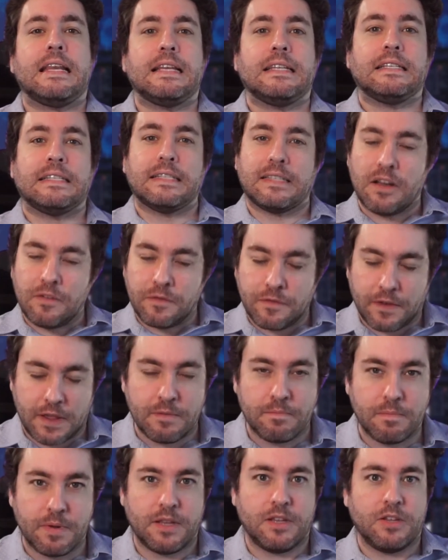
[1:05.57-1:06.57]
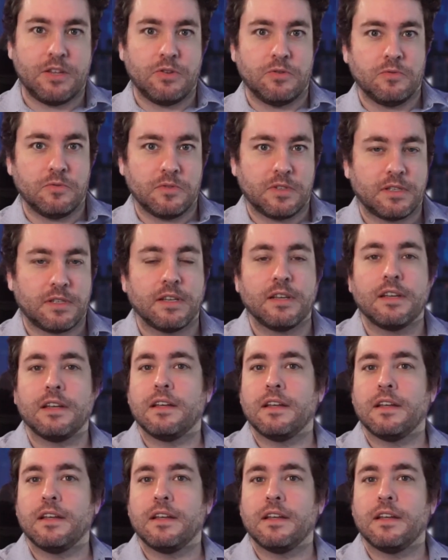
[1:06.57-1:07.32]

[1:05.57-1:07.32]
itself can be used